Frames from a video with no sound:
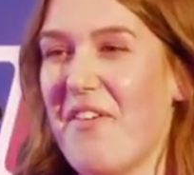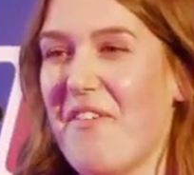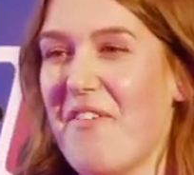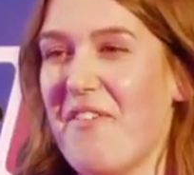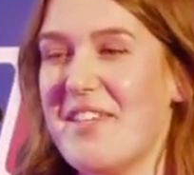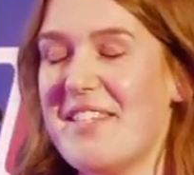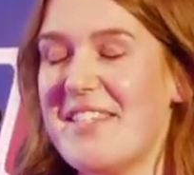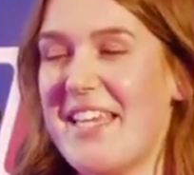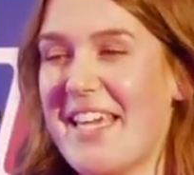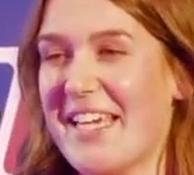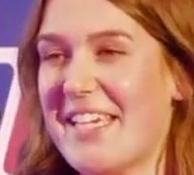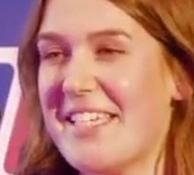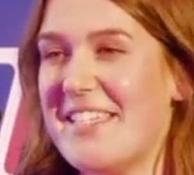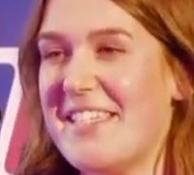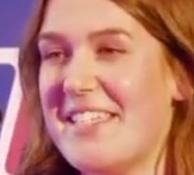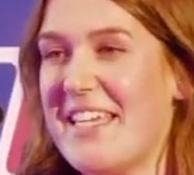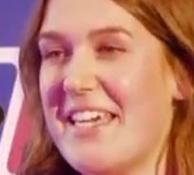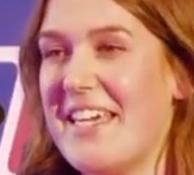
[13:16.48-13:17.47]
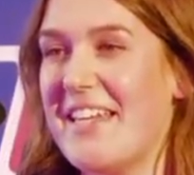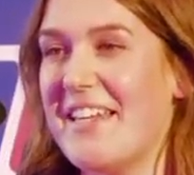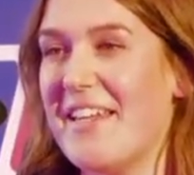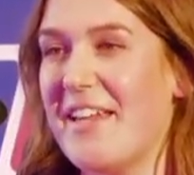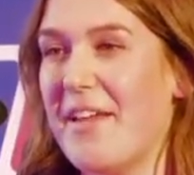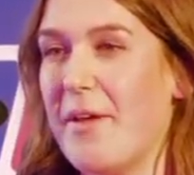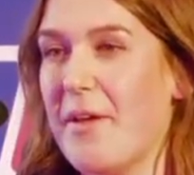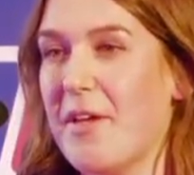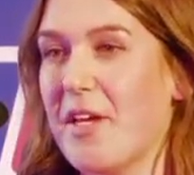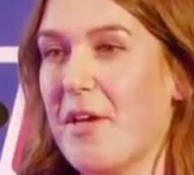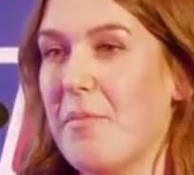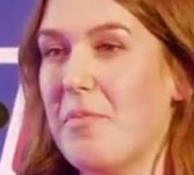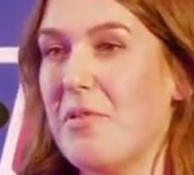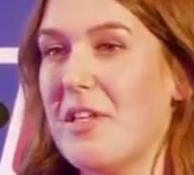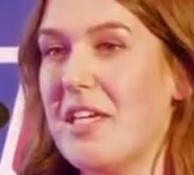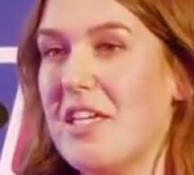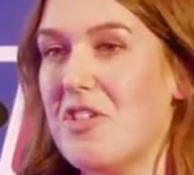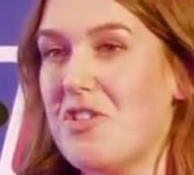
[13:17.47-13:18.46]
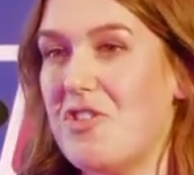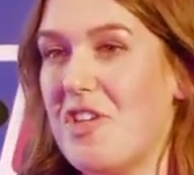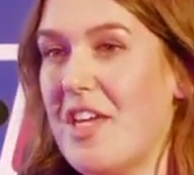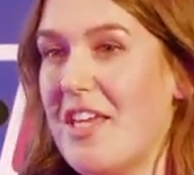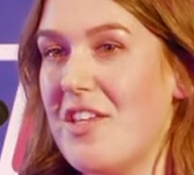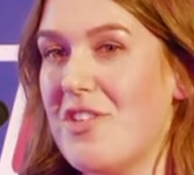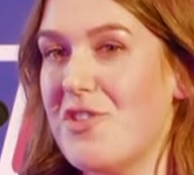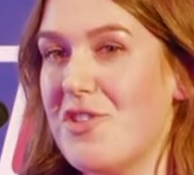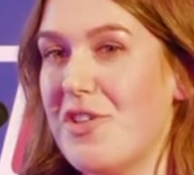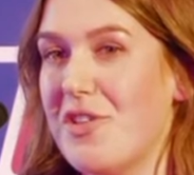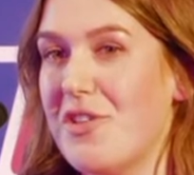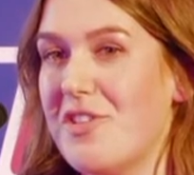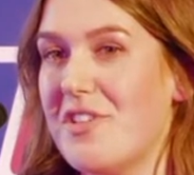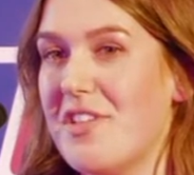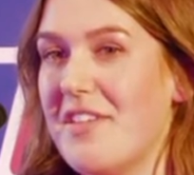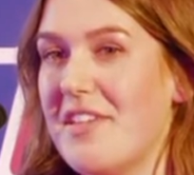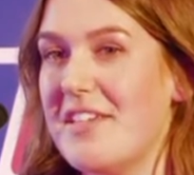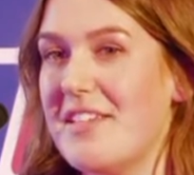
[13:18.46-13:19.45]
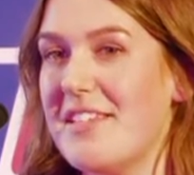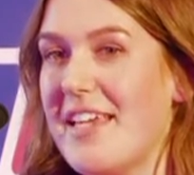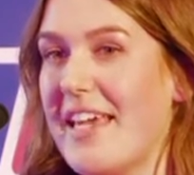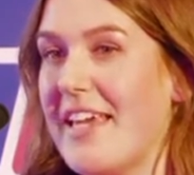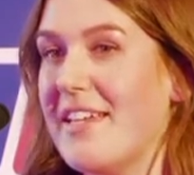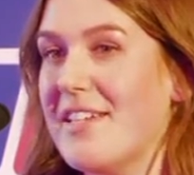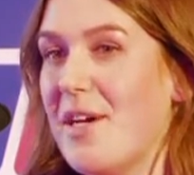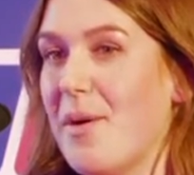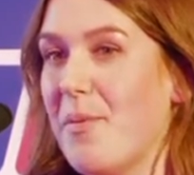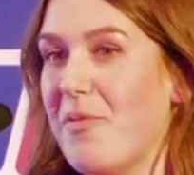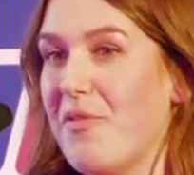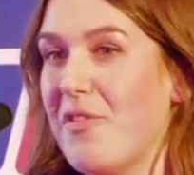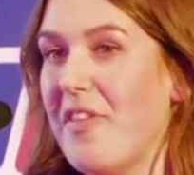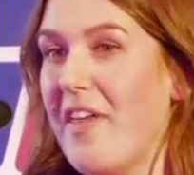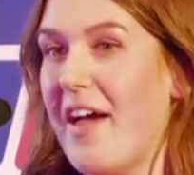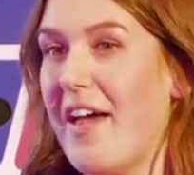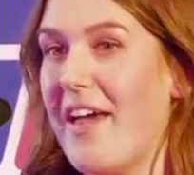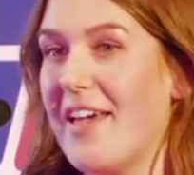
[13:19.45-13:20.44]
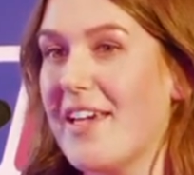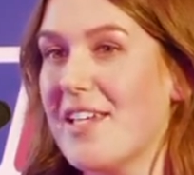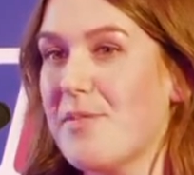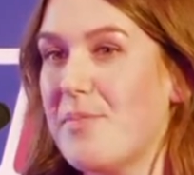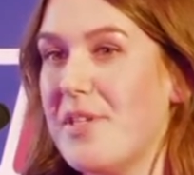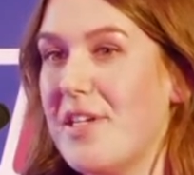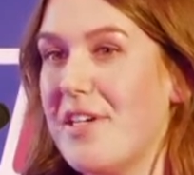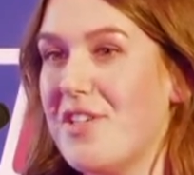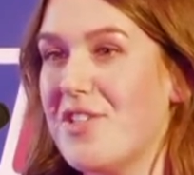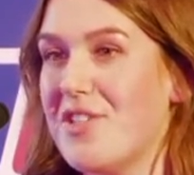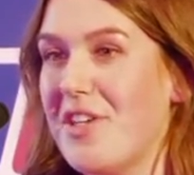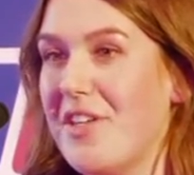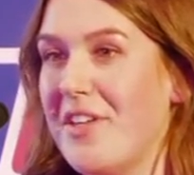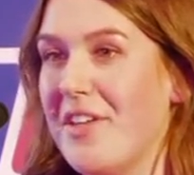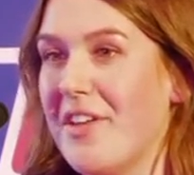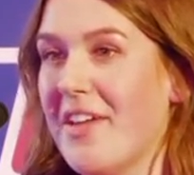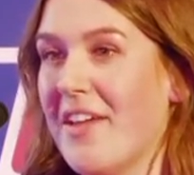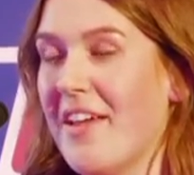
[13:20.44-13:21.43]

16 complete strangers that signed up for that expedition.